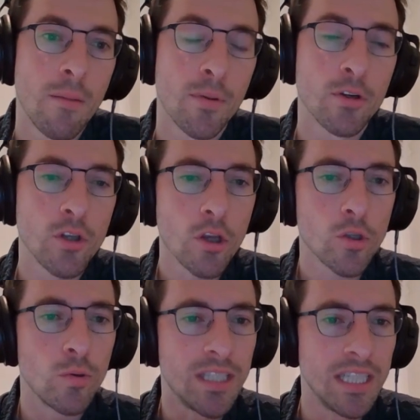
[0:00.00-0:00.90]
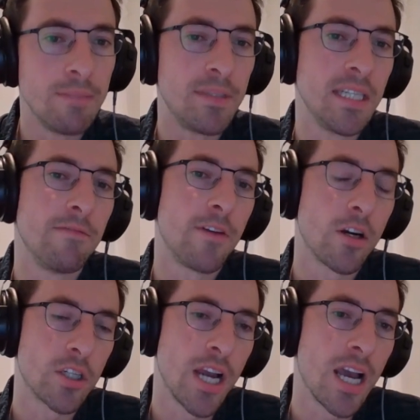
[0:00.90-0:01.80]
But there's also deep, deep
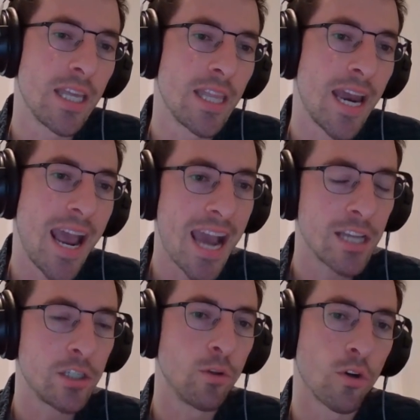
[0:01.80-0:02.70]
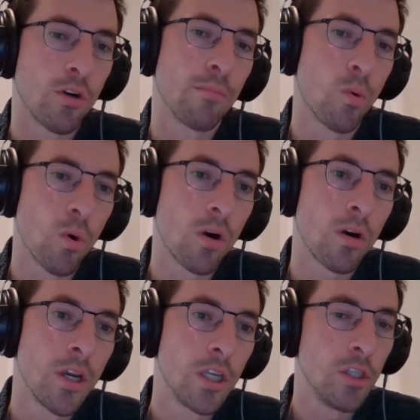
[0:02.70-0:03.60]
functionality that as you learn more,